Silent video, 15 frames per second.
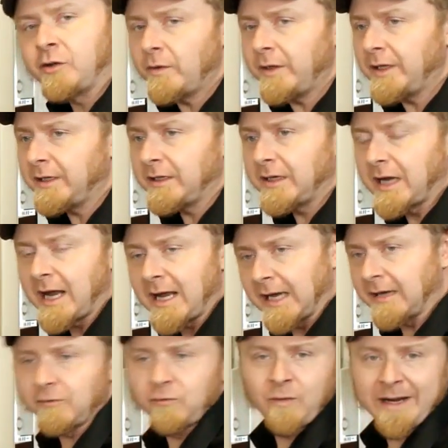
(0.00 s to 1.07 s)
doing
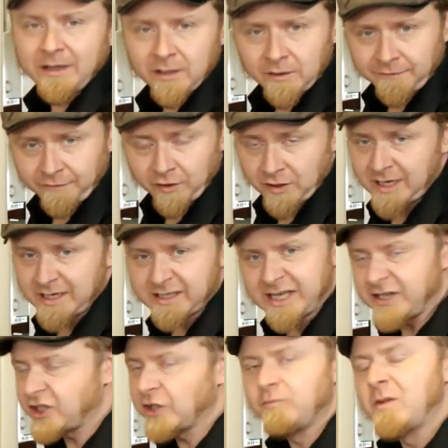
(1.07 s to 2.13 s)
regular
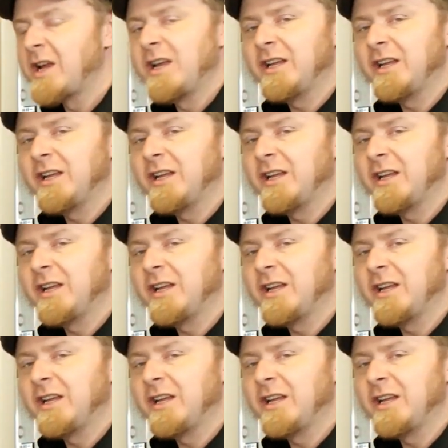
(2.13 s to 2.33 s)
fertilization,